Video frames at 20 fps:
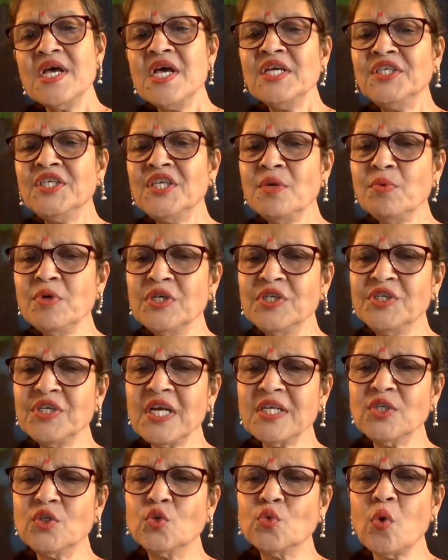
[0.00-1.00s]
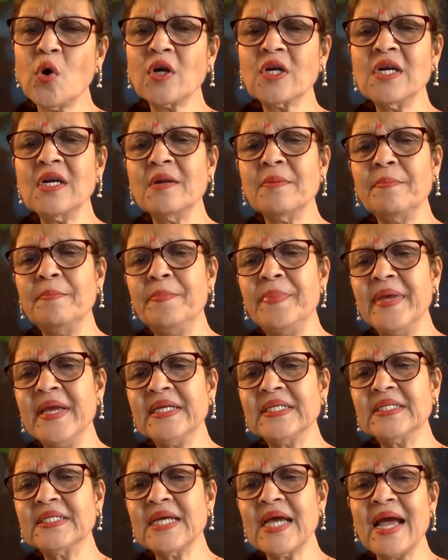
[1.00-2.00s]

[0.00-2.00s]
She would just waddle a bit